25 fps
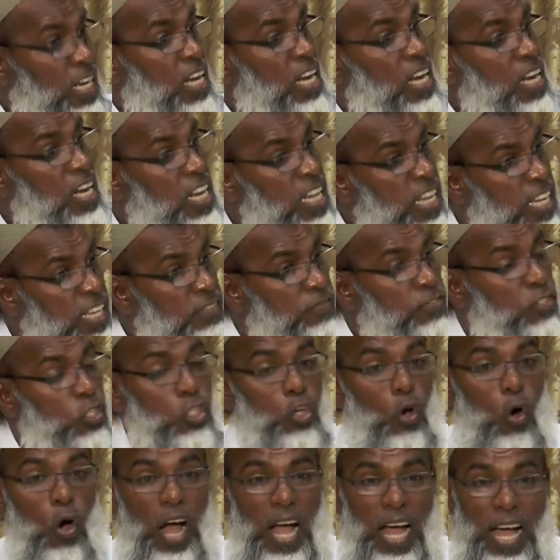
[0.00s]
leaves
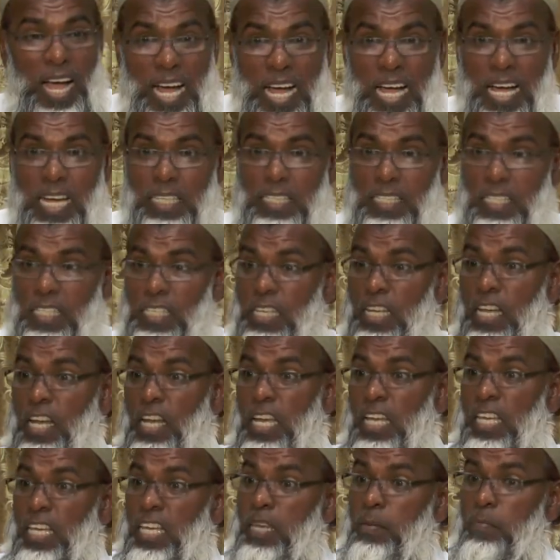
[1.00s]
your heart,
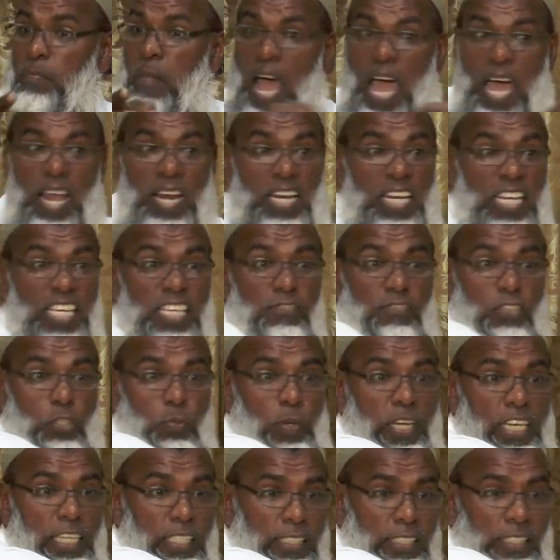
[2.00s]
Iman leaves
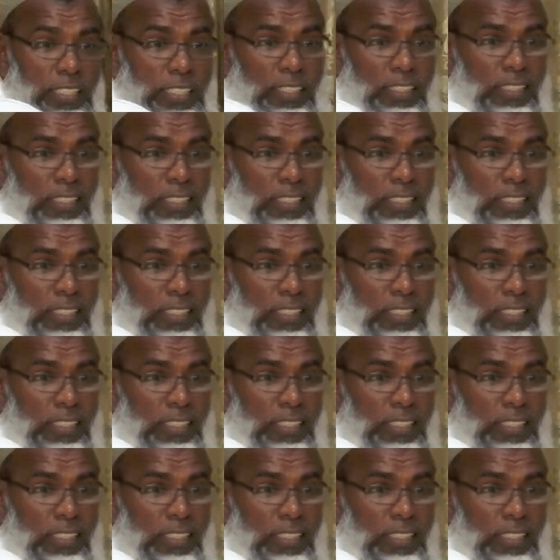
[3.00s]
with it.